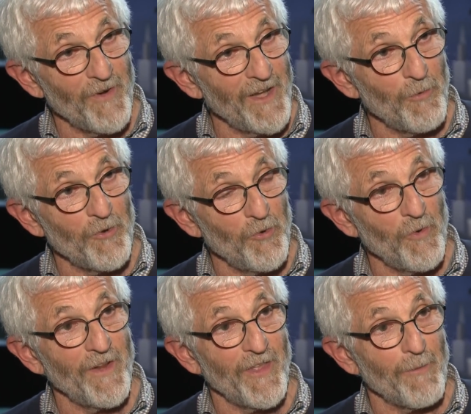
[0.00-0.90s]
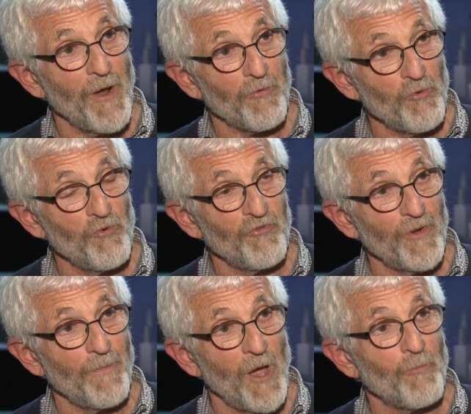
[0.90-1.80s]
or anyone who knew anything about cruise
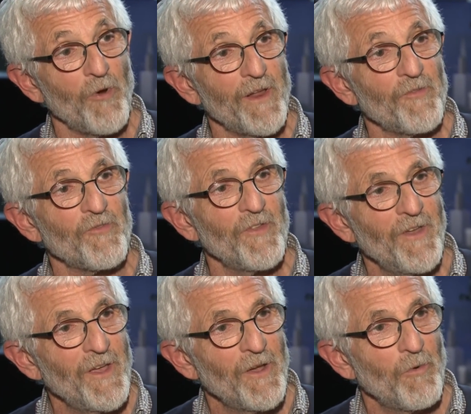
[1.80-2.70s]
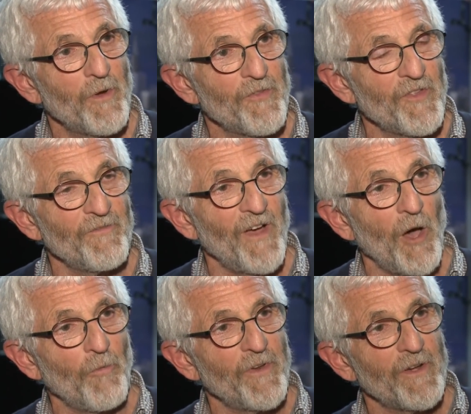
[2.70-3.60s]
ship outbreaks was
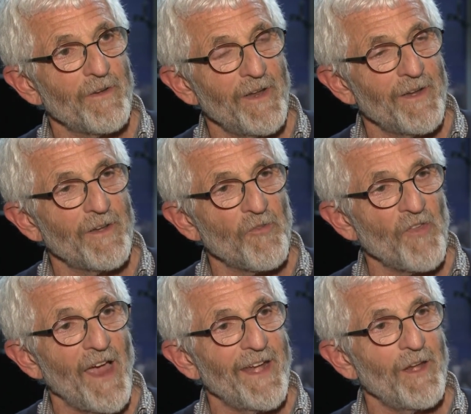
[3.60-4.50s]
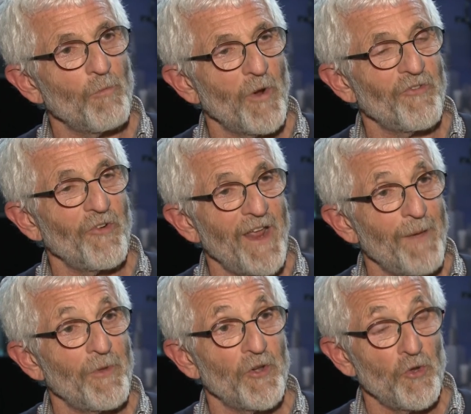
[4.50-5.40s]
involved in, in deciding what should
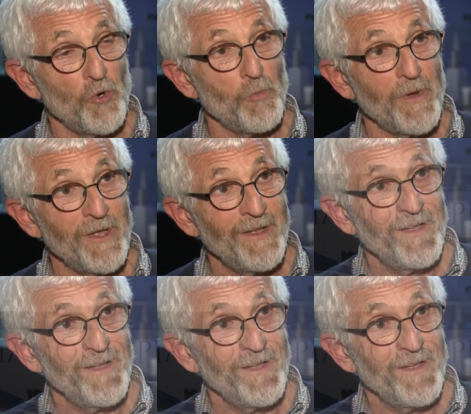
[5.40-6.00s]
happen to whom.